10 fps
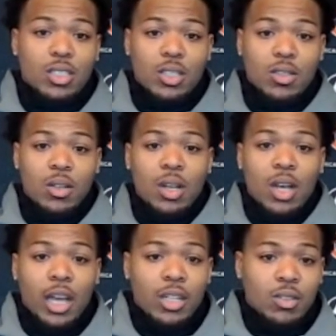So
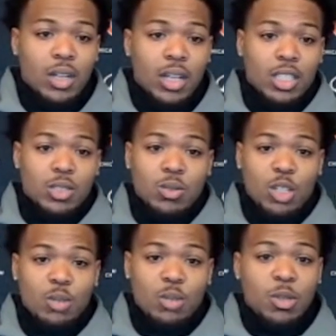I knew that this was going
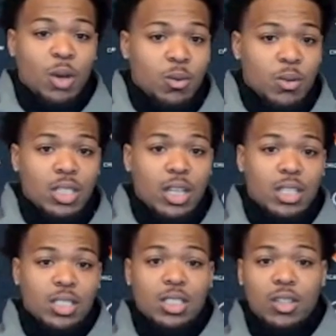to be my one chance.
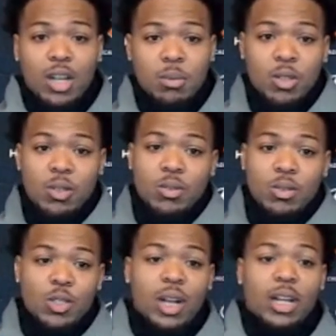It's either I'm going to
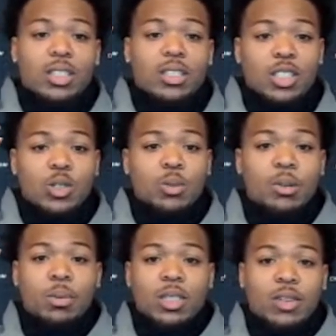do what I need to do and put
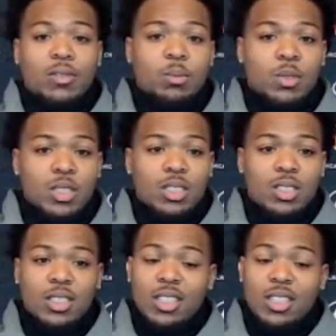myself in position